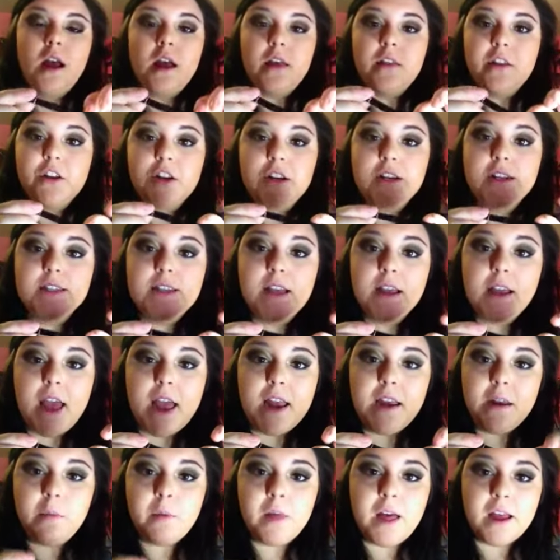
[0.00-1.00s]
Then you're going to take
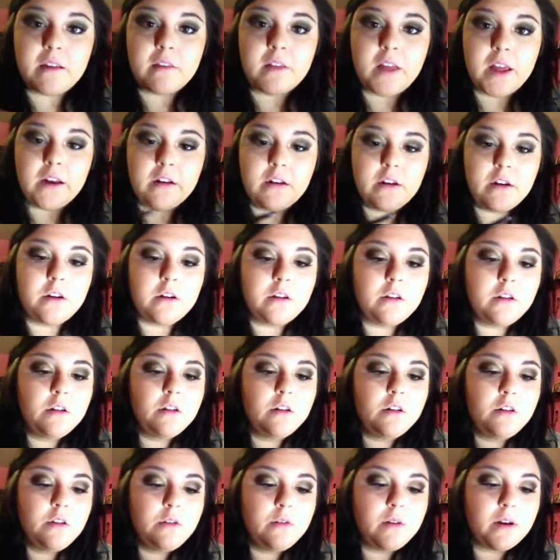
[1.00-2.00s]
any black liner
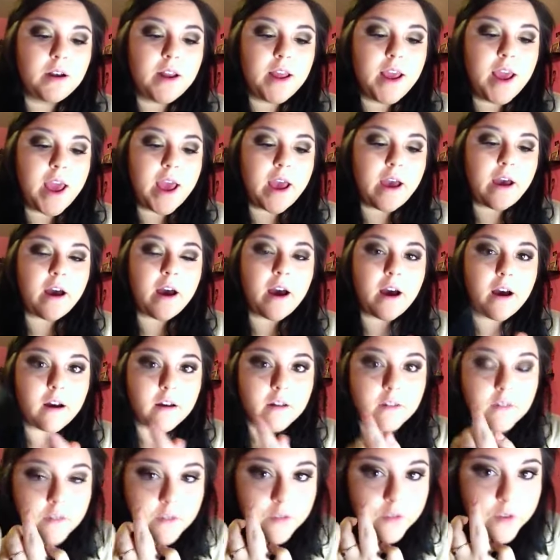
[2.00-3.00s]
you already
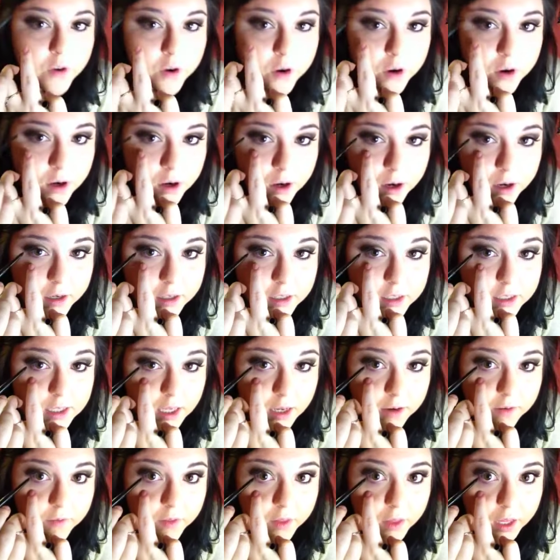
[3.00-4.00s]
have and just
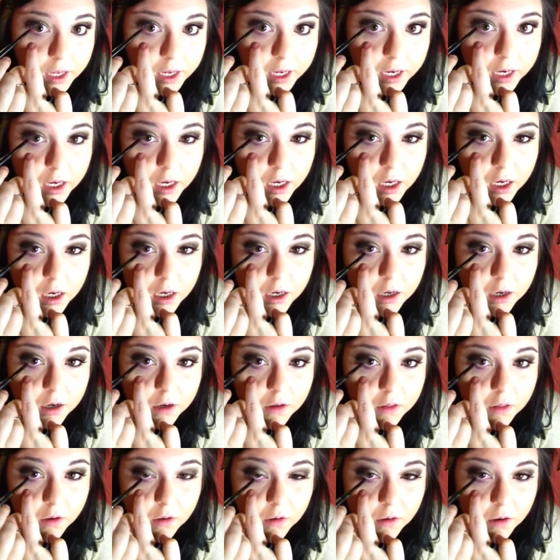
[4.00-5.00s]
kind of line
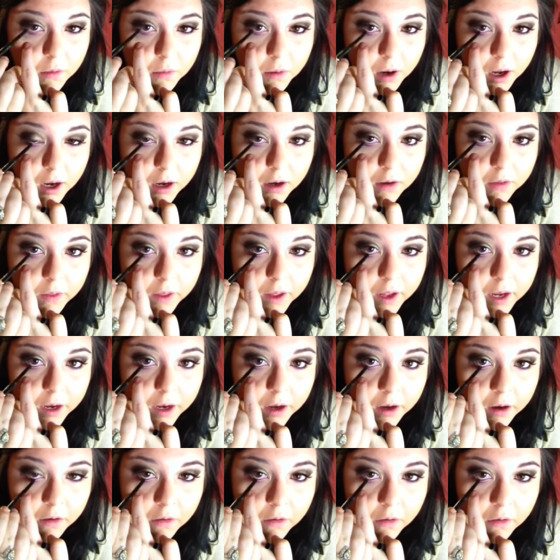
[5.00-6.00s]
your lower waterline.